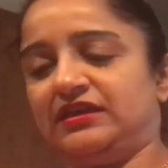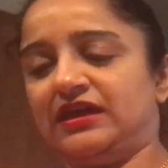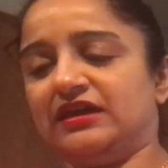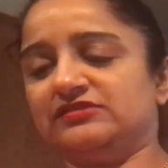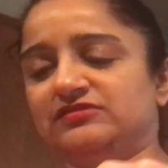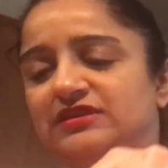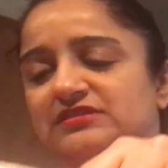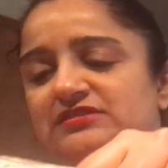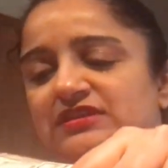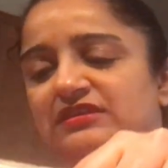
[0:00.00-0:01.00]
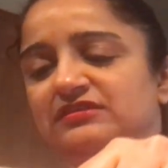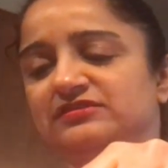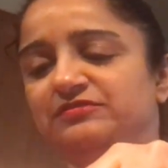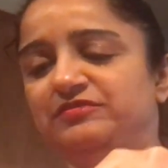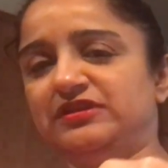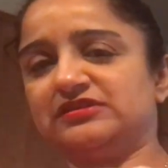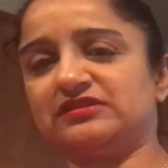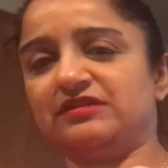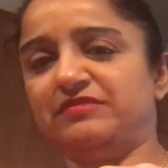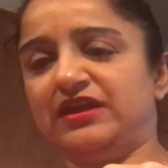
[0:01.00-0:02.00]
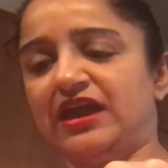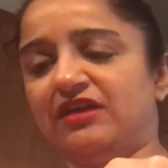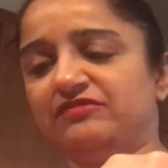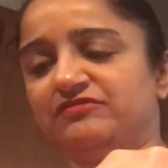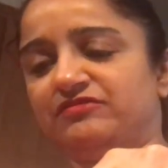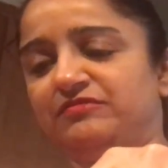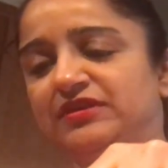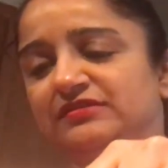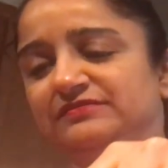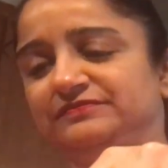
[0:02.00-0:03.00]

As you can see, the debris is coming out from it.